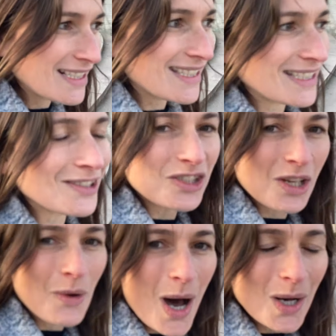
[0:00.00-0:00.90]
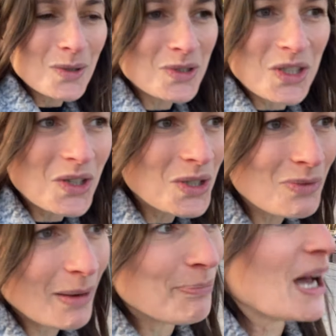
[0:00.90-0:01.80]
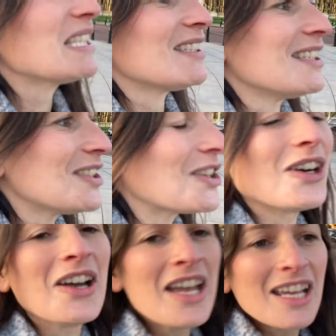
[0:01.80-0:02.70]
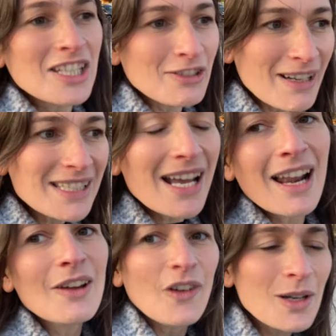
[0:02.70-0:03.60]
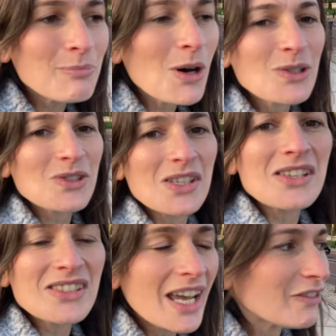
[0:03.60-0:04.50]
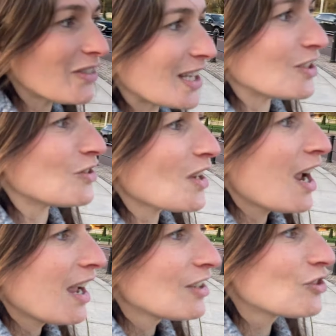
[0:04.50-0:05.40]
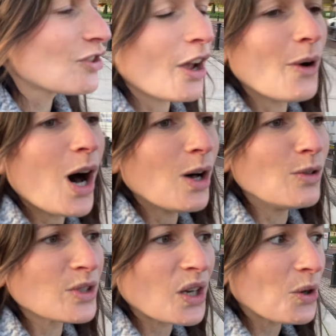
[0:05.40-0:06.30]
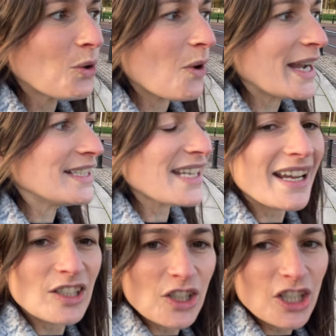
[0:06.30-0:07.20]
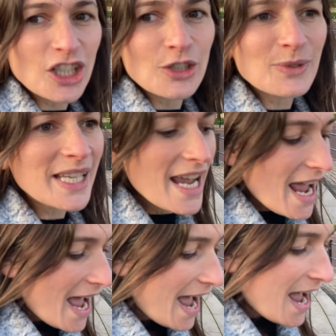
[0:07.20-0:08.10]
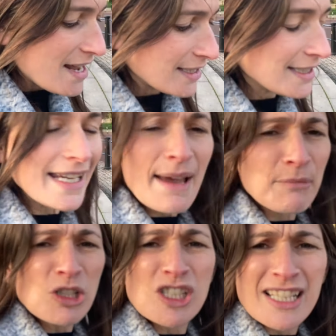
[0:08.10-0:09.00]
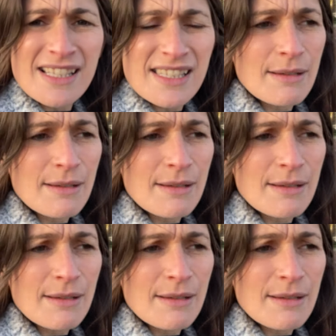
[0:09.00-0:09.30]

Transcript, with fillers: still so old. You've got your red buses, you've got your red telephone boxes, everything's so old and quaint and cute and yet modern at the same